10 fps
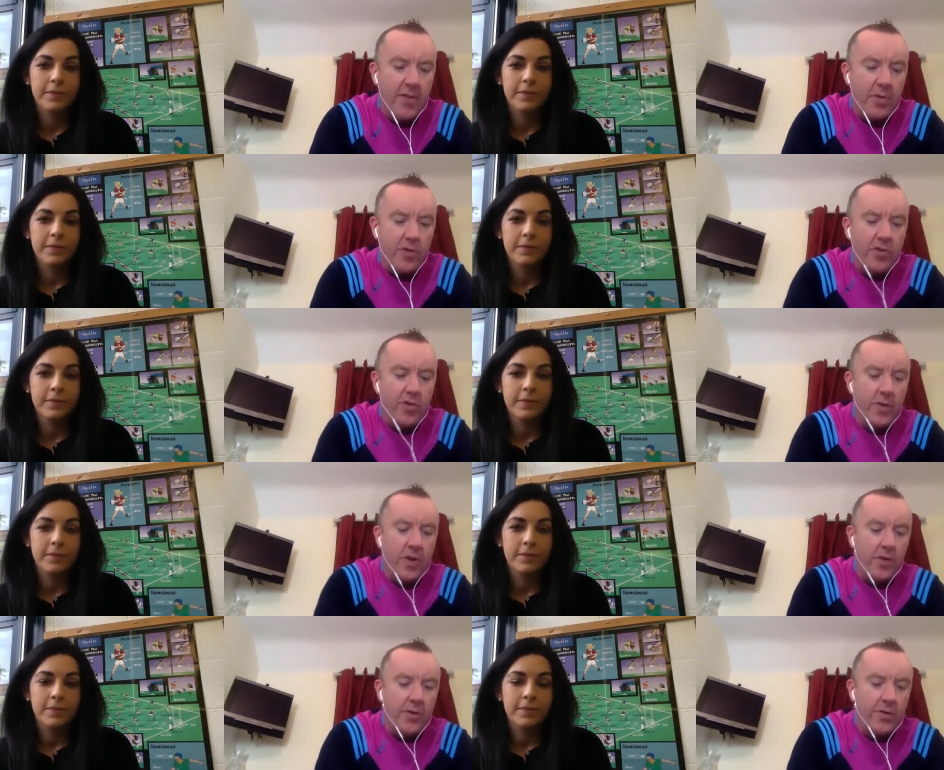Speaker 1: but you've
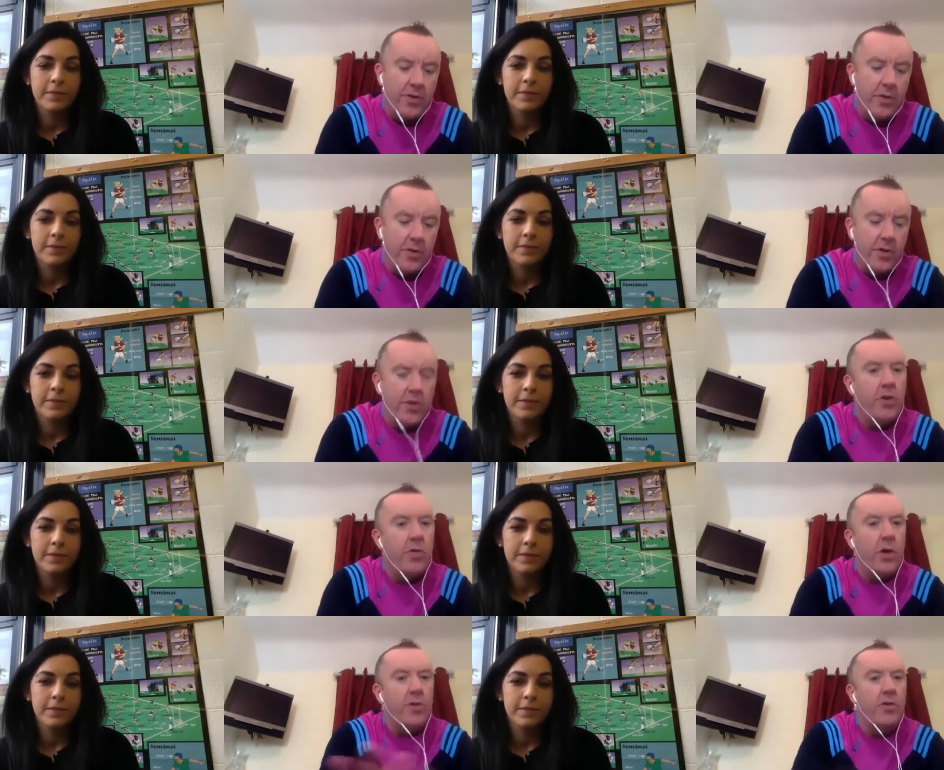also
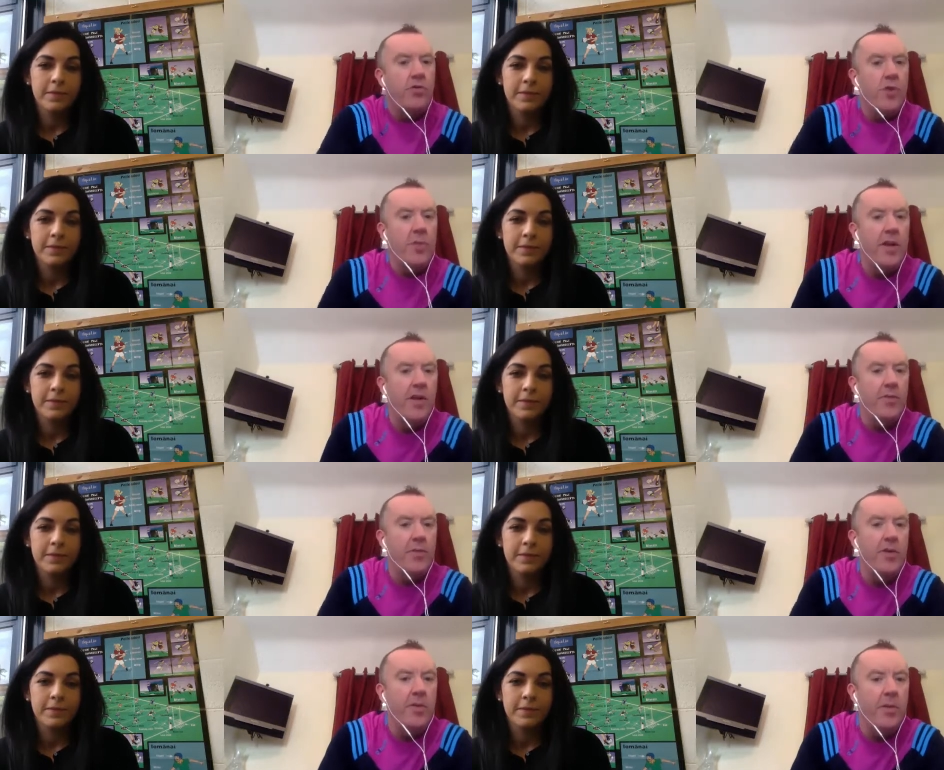you also contribute
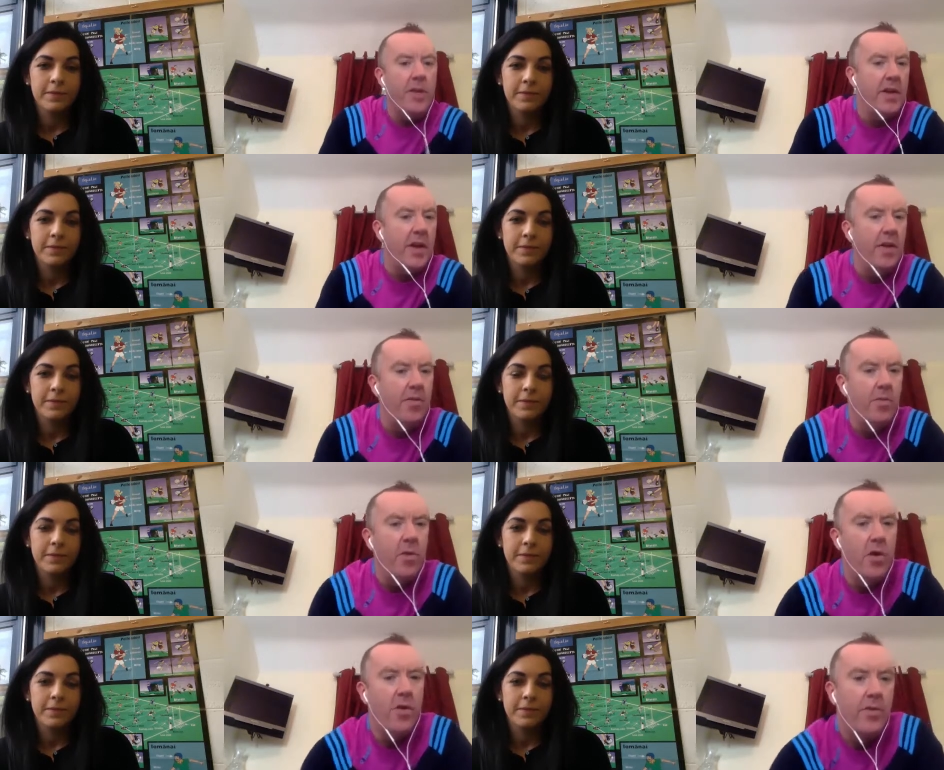elsewhere in the media,
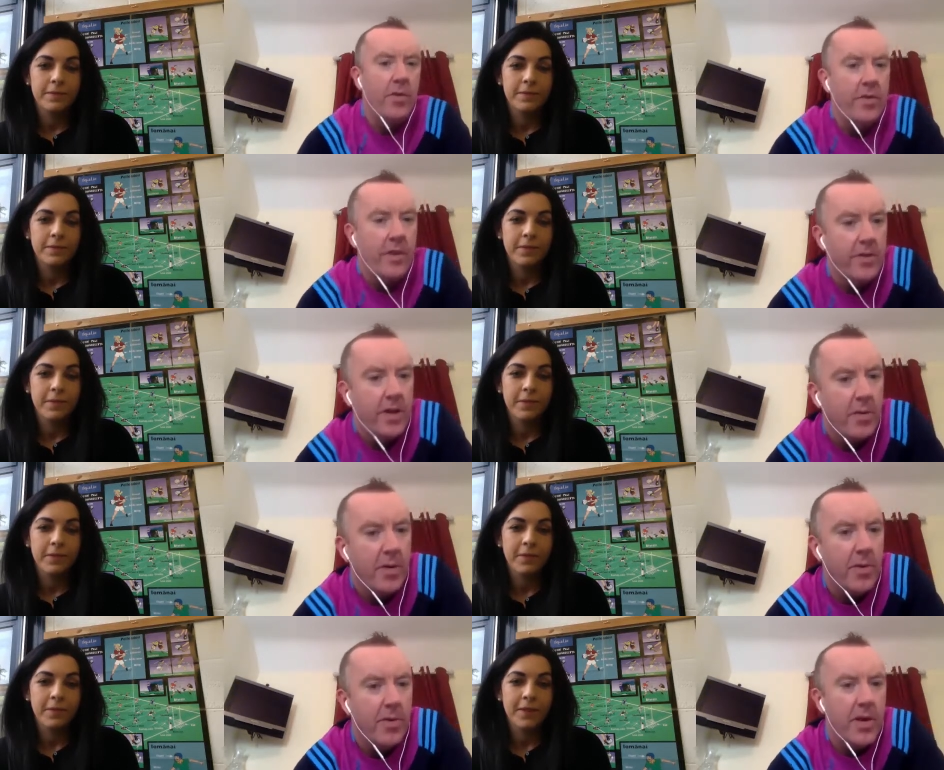Mara. If you want to tell us a little
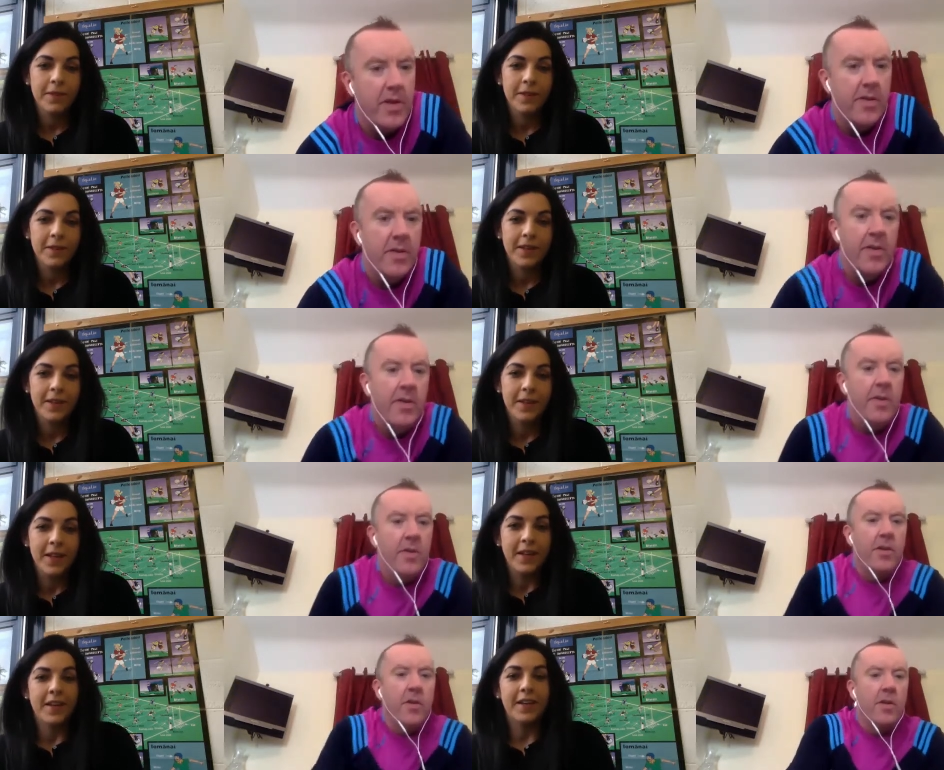bit about that.
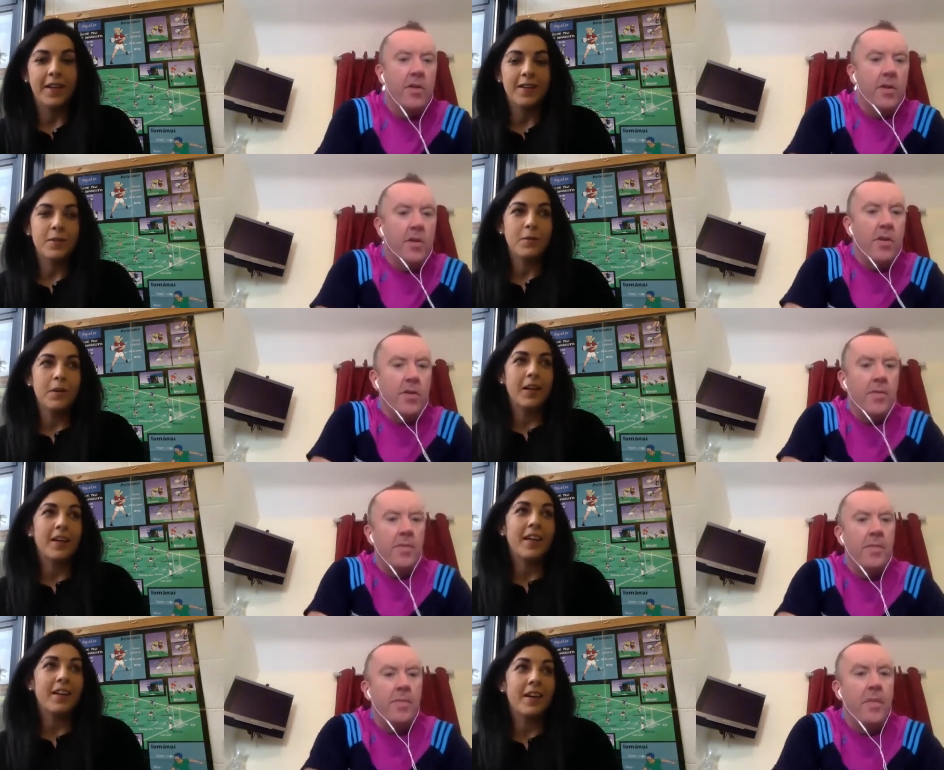
Speaker 2: Yeah, so
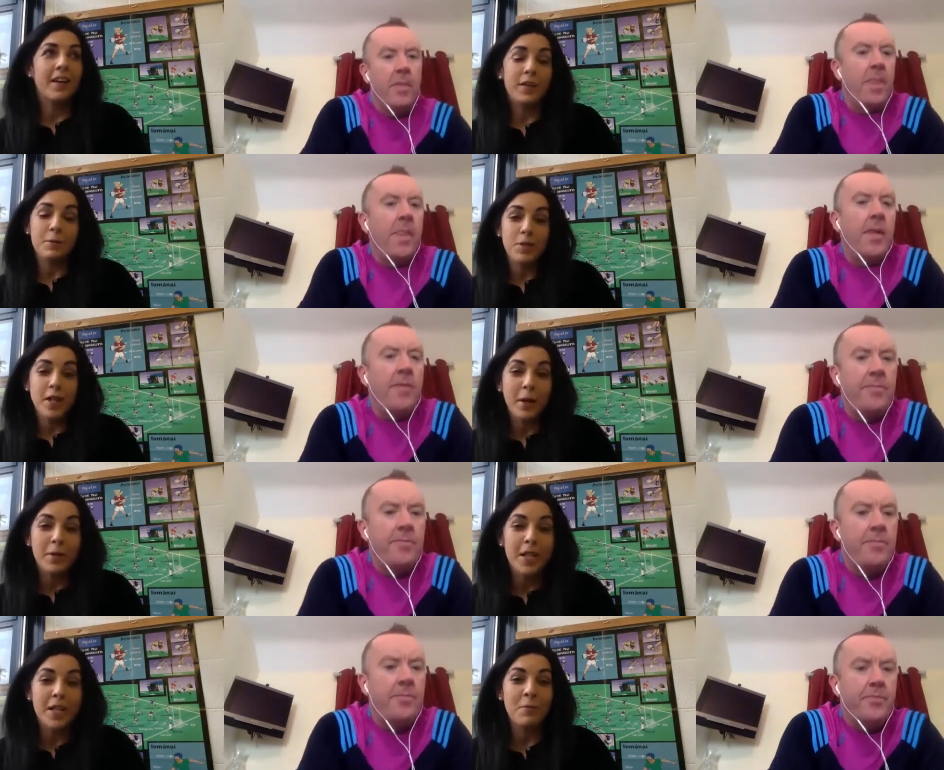again, I suppose like I
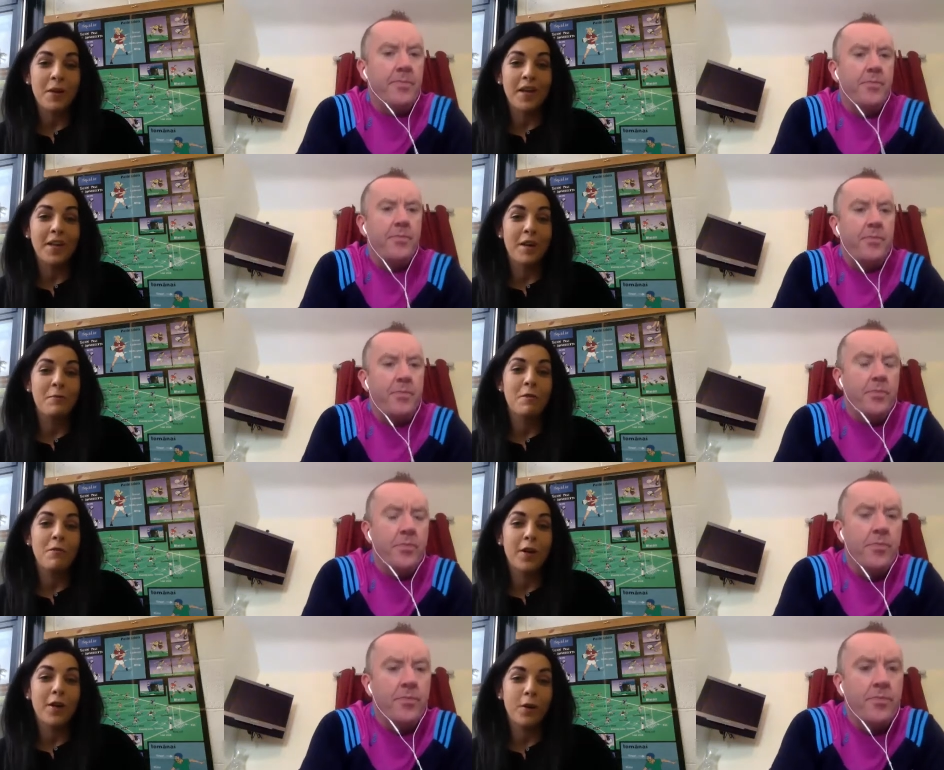was saying at the beginning, I've been
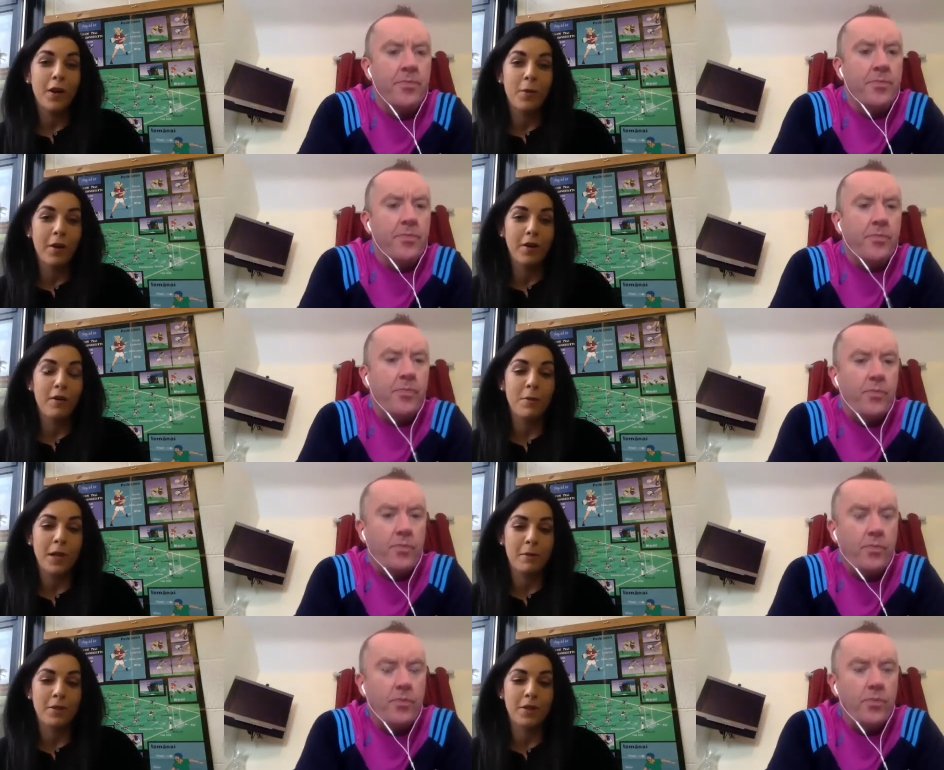very lucky where I've been
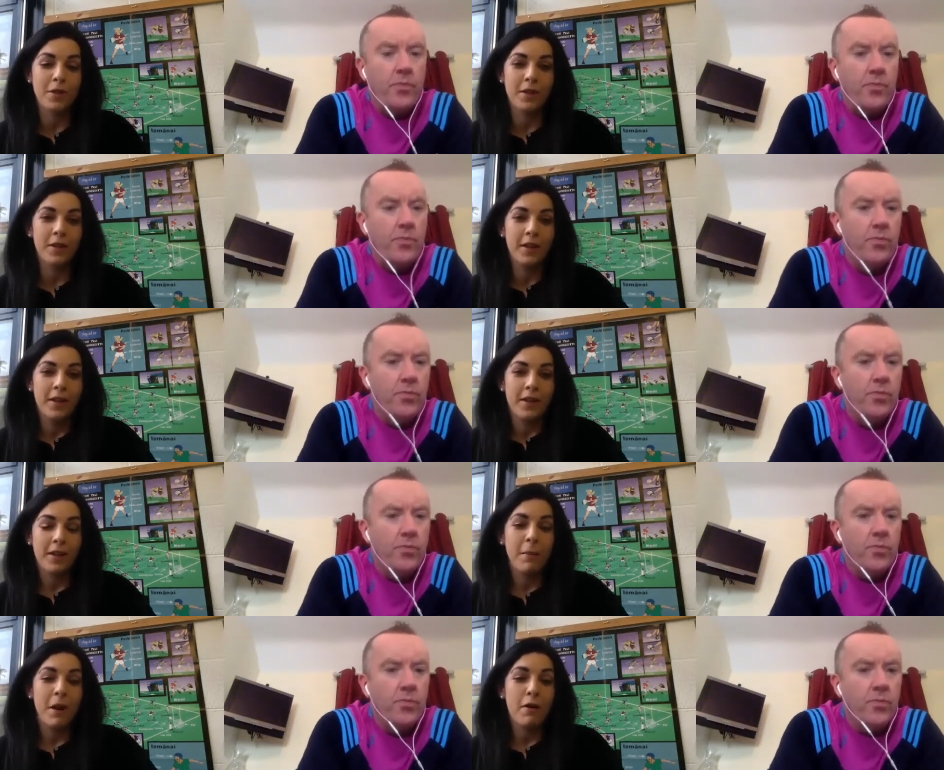able to
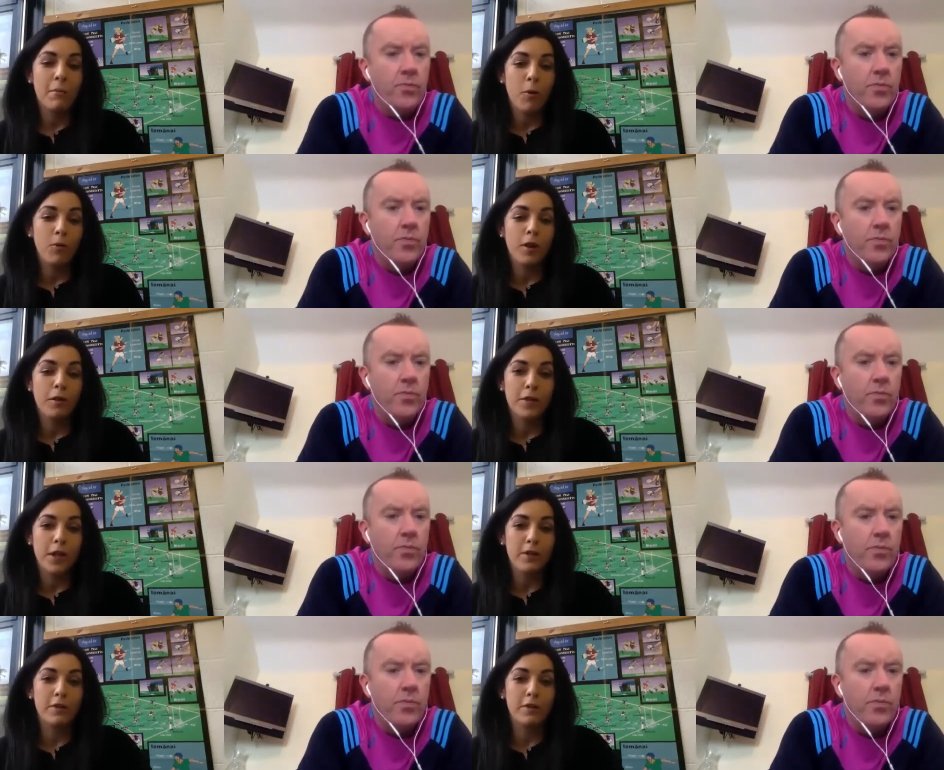uh, marry both loves that I have of